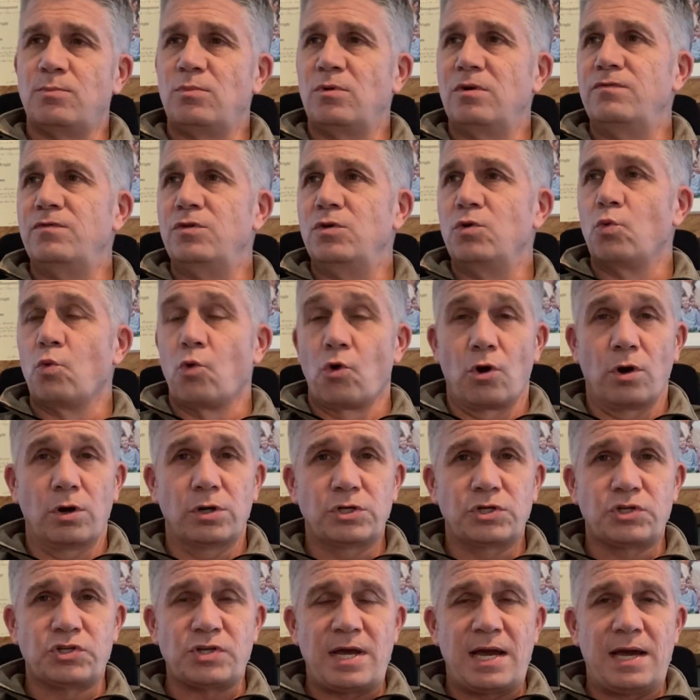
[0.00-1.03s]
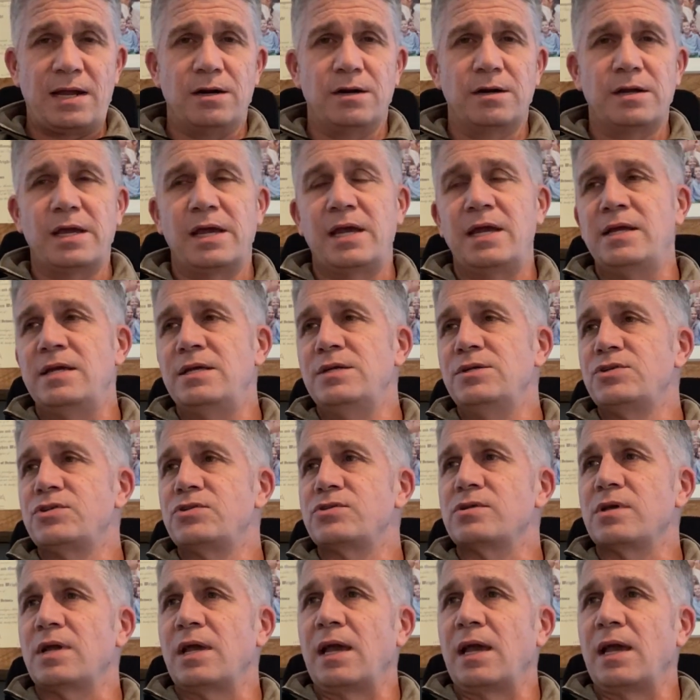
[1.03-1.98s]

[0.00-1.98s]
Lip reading: of you work Saturdays